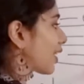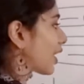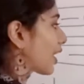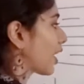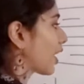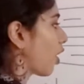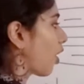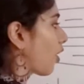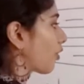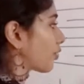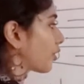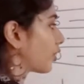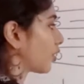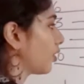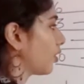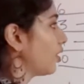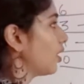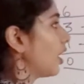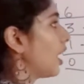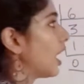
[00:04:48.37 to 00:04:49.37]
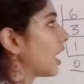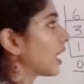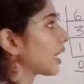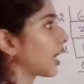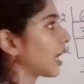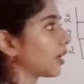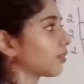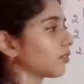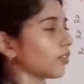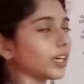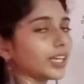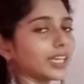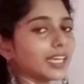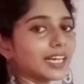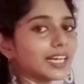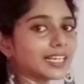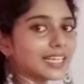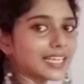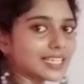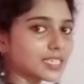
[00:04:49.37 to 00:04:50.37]
way of, converting
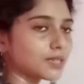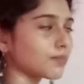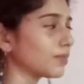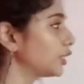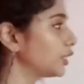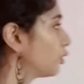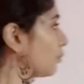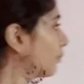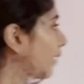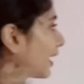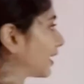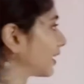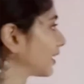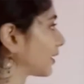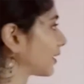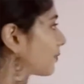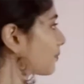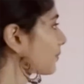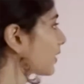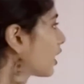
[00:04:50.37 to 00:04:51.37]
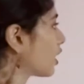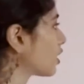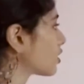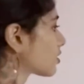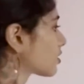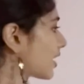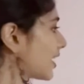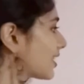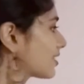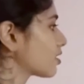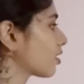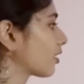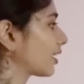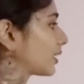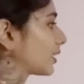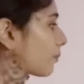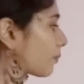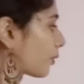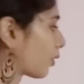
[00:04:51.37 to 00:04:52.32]
a decimal to binary. So let's look at the